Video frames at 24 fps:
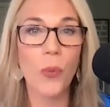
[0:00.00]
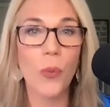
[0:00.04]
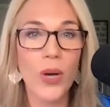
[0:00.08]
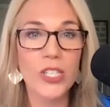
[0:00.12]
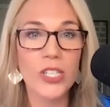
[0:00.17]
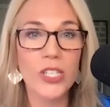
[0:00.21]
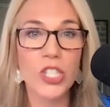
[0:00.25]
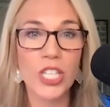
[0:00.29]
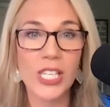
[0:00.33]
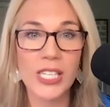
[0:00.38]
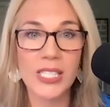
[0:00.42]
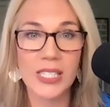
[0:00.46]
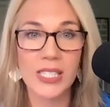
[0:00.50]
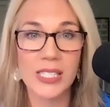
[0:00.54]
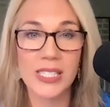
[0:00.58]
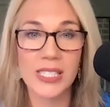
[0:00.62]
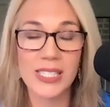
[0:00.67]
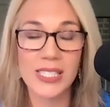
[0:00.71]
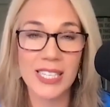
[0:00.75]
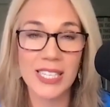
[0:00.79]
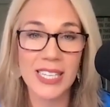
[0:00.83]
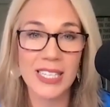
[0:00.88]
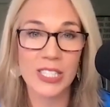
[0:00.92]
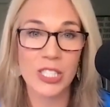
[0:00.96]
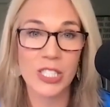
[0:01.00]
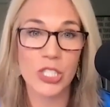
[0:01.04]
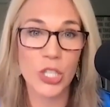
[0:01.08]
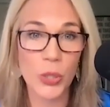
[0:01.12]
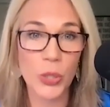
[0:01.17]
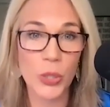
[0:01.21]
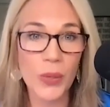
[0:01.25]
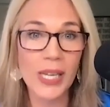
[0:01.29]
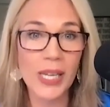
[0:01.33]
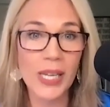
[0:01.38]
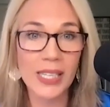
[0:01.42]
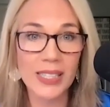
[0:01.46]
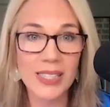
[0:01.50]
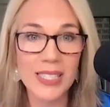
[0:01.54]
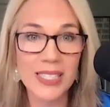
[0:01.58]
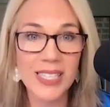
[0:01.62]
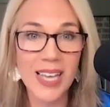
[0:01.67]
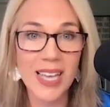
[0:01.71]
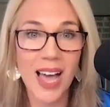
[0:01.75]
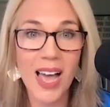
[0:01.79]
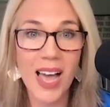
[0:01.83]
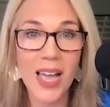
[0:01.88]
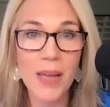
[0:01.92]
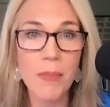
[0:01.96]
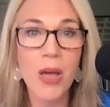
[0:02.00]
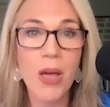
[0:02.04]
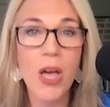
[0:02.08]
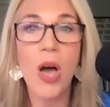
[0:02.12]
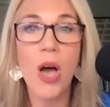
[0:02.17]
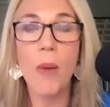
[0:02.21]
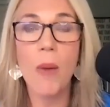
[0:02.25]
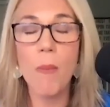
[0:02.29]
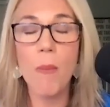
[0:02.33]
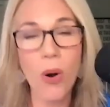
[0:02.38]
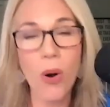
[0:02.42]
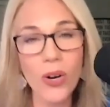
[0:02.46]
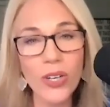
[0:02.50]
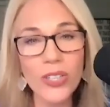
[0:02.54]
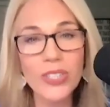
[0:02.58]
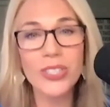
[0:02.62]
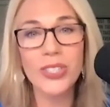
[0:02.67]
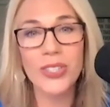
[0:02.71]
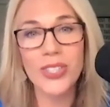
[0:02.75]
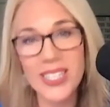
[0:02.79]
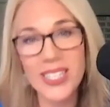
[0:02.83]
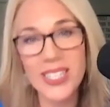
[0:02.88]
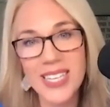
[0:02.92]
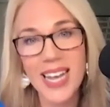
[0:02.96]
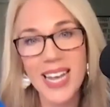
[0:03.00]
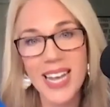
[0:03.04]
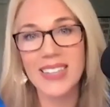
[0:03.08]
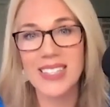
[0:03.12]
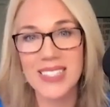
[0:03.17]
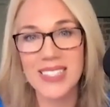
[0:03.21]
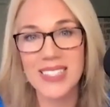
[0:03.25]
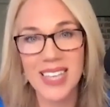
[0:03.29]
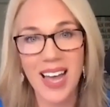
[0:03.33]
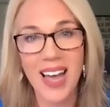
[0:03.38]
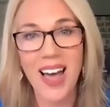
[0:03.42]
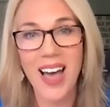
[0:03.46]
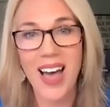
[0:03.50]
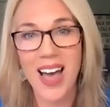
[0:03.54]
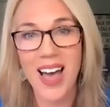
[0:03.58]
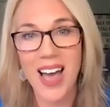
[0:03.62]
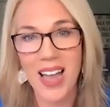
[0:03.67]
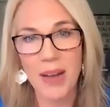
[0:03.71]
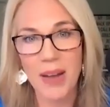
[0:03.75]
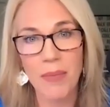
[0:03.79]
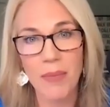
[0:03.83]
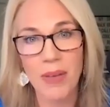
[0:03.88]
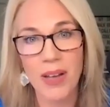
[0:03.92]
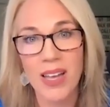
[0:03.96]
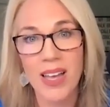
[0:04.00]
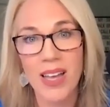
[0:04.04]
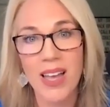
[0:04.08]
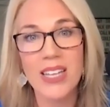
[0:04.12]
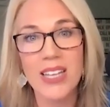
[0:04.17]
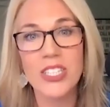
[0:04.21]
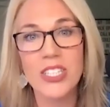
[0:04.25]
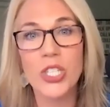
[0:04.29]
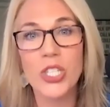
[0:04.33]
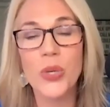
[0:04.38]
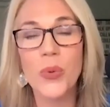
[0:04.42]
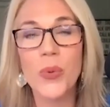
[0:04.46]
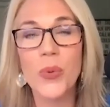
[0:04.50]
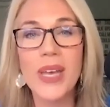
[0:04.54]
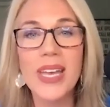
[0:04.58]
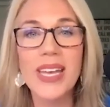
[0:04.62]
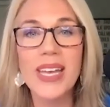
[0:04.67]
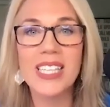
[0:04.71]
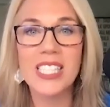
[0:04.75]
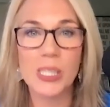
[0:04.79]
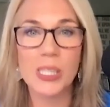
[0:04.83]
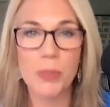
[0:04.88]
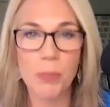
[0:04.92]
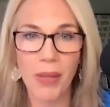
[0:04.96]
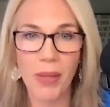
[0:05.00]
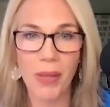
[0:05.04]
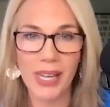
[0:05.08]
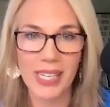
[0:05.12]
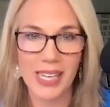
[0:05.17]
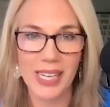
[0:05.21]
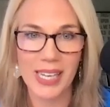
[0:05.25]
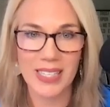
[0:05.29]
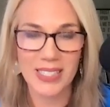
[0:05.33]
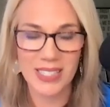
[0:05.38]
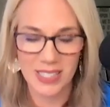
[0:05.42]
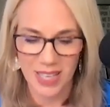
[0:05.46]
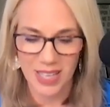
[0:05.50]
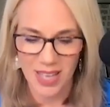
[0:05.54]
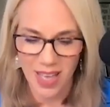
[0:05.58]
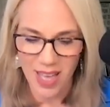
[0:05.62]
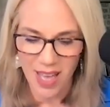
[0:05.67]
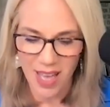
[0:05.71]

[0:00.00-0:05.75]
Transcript: what Jesus is doing at the time, Mark's going to take the time to explain it.